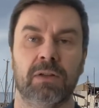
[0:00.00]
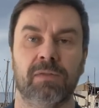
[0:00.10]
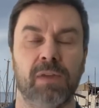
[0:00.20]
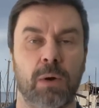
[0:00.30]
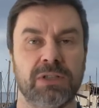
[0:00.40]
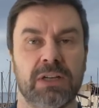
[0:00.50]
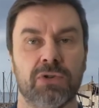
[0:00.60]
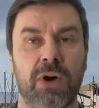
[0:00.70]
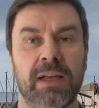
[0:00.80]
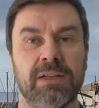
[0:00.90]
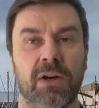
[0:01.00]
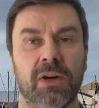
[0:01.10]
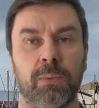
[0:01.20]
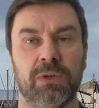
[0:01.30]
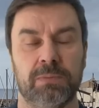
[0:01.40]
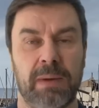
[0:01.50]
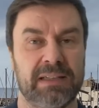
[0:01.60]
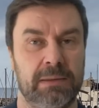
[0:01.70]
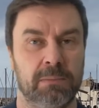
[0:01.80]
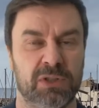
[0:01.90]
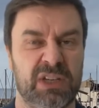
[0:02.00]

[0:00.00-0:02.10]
floating dry dock, which makes it much